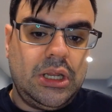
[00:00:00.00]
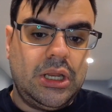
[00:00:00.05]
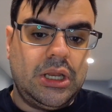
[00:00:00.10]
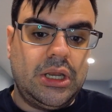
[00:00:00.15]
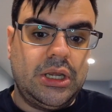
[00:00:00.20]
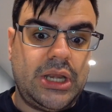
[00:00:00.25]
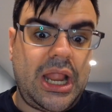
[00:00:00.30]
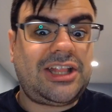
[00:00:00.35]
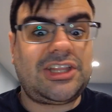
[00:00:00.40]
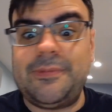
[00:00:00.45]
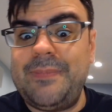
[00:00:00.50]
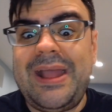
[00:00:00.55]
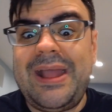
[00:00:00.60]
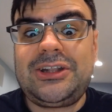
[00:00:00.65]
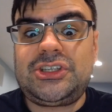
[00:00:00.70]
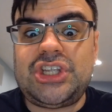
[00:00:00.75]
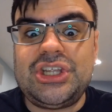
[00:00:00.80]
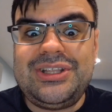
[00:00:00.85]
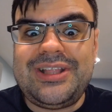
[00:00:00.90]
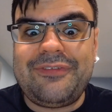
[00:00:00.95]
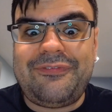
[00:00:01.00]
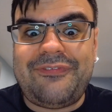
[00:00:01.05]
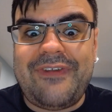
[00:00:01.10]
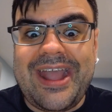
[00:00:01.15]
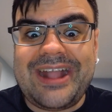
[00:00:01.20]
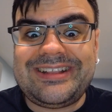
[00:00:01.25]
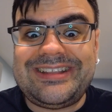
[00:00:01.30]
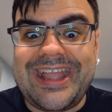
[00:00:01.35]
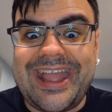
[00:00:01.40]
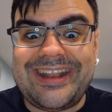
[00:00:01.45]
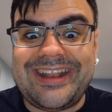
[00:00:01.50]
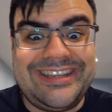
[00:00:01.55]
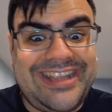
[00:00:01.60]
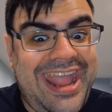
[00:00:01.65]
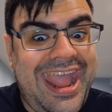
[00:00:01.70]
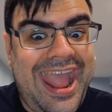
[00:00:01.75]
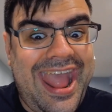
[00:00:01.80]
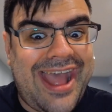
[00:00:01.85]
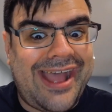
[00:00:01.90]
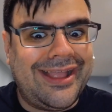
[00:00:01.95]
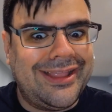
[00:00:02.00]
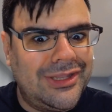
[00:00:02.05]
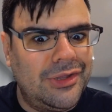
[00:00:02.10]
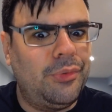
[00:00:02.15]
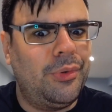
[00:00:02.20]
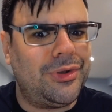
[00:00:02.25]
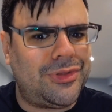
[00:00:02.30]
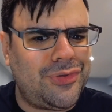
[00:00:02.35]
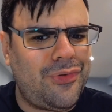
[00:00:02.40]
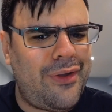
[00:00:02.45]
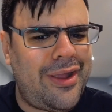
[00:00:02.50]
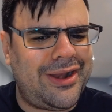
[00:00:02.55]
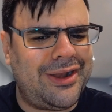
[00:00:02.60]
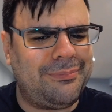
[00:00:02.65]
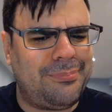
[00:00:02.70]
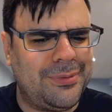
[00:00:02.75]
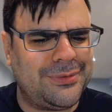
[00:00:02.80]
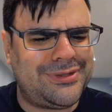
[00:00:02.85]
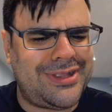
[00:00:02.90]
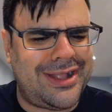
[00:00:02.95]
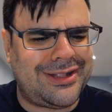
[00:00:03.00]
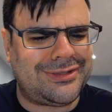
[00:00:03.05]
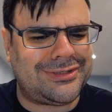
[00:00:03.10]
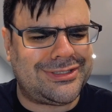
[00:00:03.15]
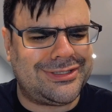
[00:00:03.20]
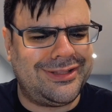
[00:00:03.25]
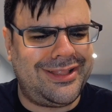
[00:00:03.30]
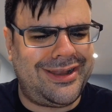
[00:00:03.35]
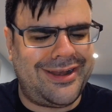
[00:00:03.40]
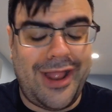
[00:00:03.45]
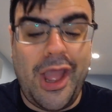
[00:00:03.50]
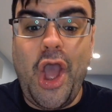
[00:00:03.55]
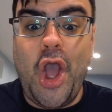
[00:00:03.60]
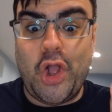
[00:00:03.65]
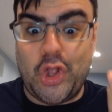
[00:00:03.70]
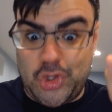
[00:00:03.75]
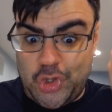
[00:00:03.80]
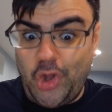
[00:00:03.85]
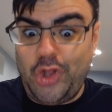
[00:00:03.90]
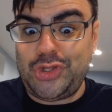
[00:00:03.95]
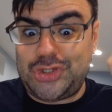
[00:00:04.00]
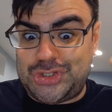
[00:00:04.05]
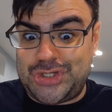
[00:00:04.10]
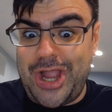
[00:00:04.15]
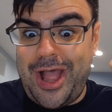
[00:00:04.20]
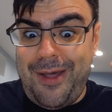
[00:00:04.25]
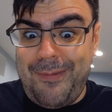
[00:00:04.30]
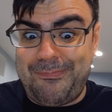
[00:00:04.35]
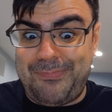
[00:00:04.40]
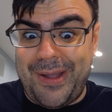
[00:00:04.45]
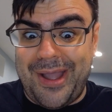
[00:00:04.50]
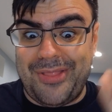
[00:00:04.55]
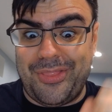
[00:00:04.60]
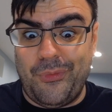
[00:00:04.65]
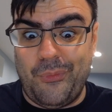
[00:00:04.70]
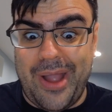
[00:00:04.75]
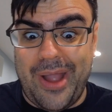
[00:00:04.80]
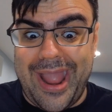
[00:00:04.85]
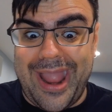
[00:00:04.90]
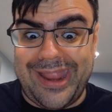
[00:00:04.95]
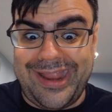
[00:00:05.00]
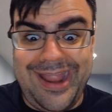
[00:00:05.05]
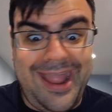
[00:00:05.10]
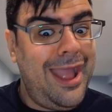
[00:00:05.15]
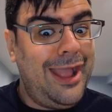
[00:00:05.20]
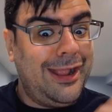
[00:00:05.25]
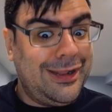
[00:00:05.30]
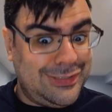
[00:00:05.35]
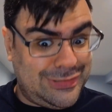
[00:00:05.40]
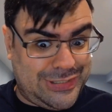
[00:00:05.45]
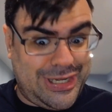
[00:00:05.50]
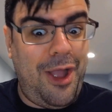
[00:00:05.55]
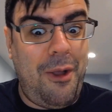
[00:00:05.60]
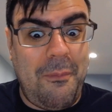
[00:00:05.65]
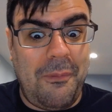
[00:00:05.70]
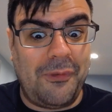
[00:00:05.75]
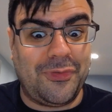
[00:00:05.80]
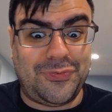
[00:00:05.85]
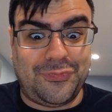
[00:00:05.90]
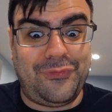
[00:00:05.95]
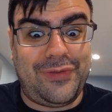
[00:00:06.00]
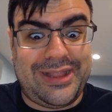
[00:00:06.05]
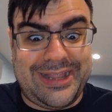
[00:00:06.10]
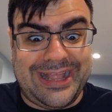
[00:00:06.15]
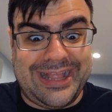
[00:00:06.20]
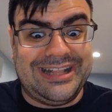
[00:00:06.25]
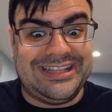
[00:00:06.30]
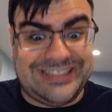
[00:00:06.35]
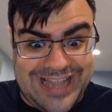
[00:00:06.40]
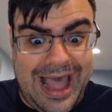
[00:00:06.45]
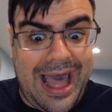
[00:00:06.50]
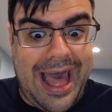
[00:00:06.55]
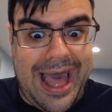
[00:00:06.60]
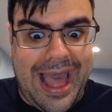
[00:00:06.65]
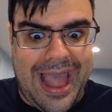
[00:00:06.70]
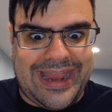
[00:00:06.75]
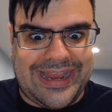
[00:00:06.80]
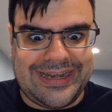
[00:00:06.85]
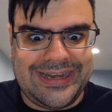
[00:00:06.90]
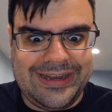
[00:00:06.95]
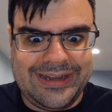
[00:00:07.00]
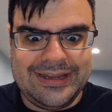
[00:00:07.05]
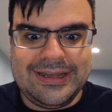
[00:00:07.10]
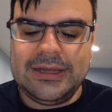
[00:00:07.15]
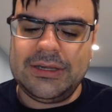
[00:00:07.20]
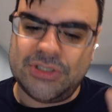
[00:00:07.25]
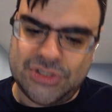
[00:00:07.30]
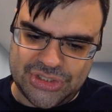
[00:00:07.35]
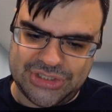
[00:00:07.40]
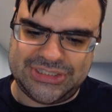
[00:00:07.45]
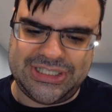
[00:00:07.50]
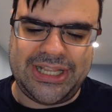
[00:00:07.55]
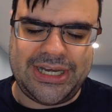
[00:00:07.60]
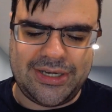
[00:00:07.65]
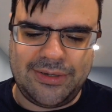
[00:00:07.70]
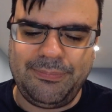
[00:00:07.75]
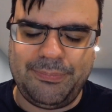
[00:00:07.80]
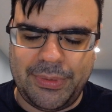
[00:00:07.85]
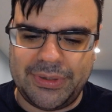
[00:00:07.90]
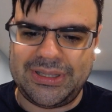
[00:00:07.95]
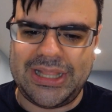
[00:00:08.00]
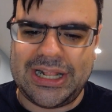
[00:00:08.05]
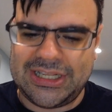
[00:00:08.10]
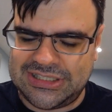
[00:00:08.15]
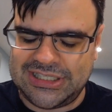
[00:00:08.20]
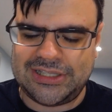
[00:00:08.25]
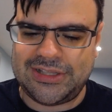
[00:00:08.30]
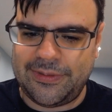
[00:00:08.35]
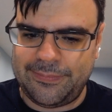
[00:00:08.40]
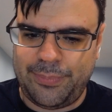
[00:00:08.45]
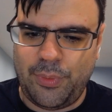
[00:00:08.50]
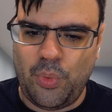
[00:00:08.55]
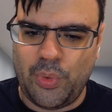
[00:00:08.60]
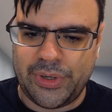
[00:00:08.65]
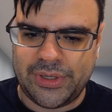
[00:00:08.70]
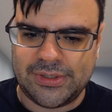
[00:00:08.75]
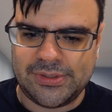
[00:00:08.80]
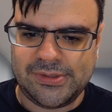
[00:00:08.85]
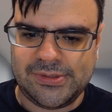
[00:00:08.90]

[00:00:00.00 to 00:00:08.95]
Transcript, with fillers: Not to mention the fact that, yeah, you were trying to protect Suletta. Good job, by the way. She almost freaking died. She didn't, but that's not the point.